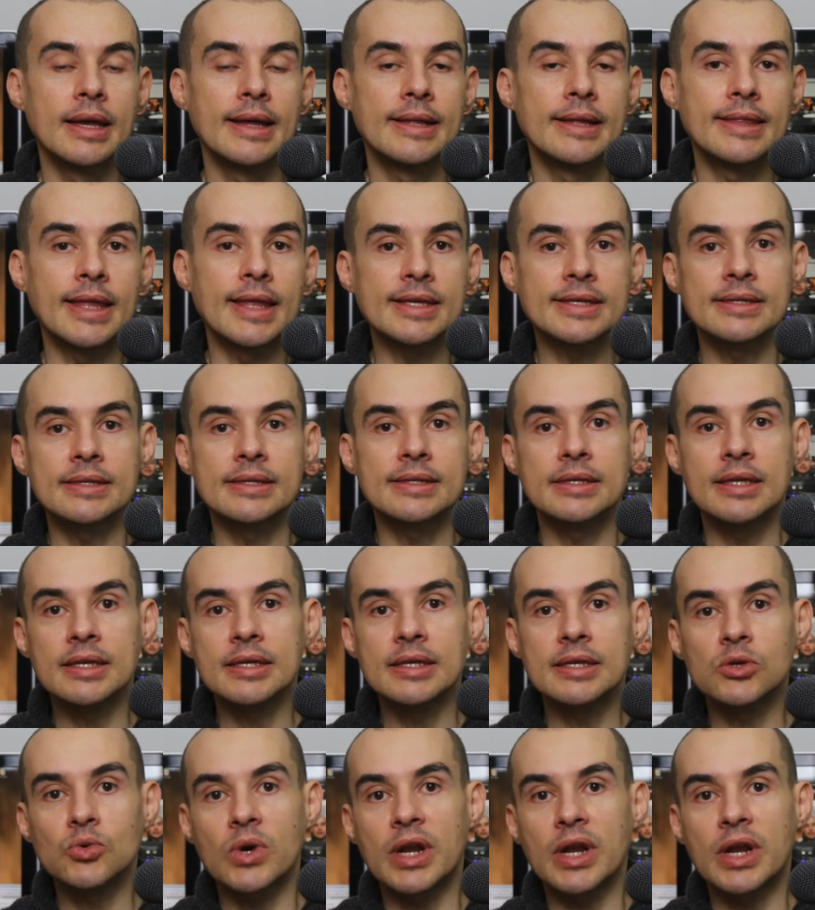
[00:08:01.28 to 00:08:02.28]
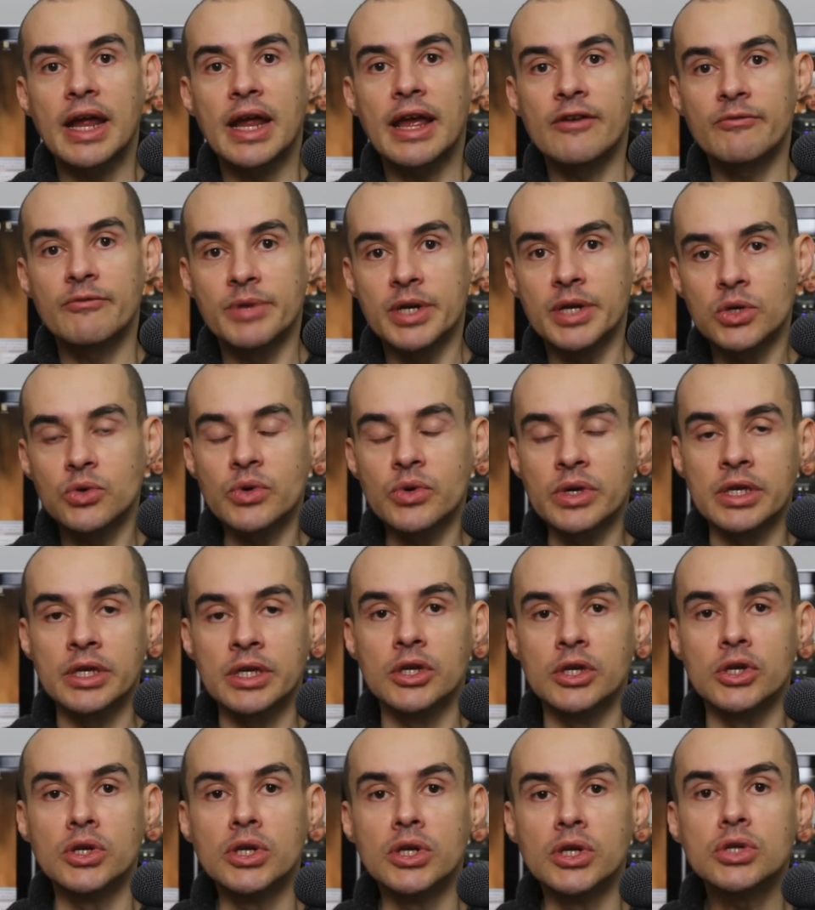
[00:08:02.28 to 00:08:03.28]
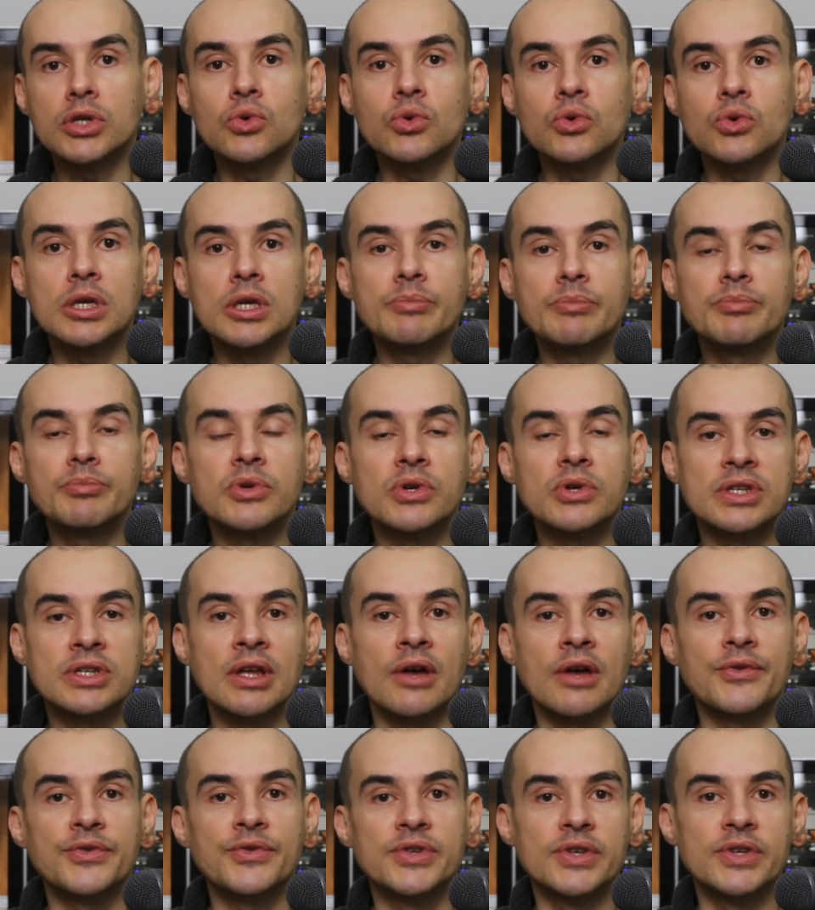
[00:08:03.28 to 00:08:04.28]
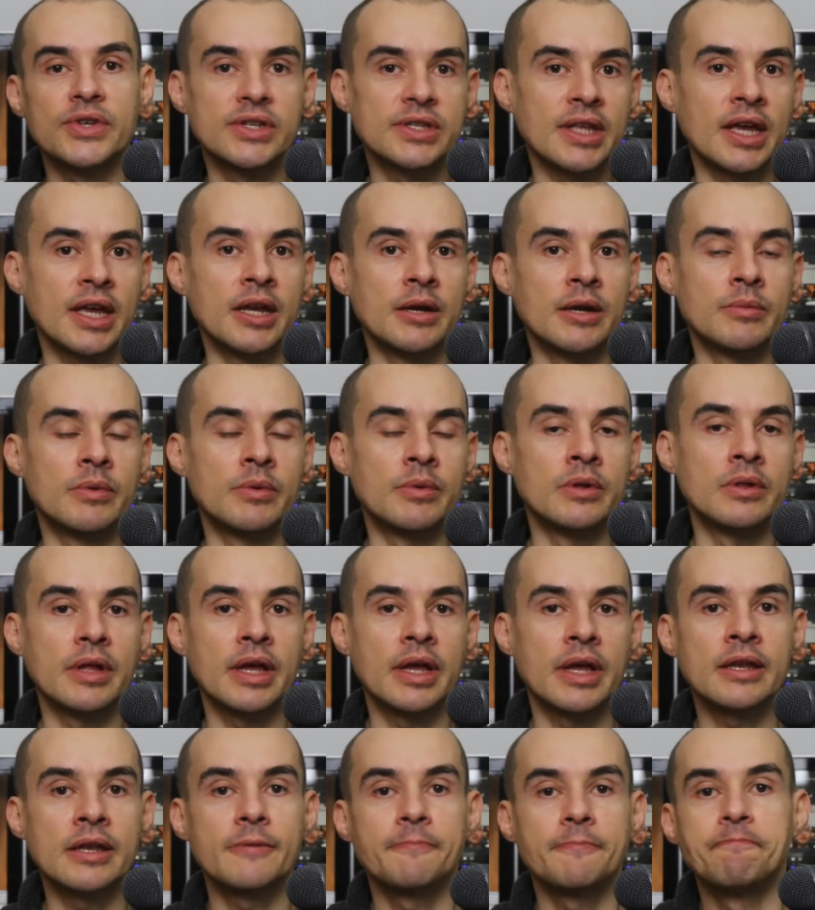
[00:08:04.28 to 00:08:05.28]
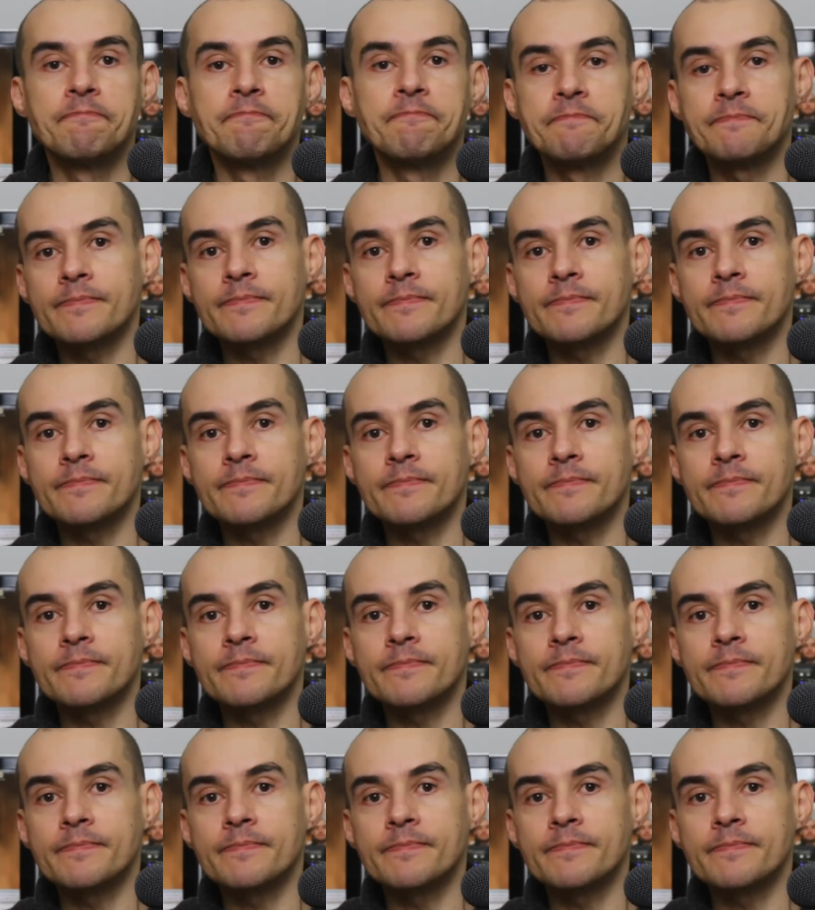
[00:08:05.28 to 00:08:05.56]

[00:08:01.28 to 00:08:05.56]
this is what I have been doing. You need to keep yourself sustainable. And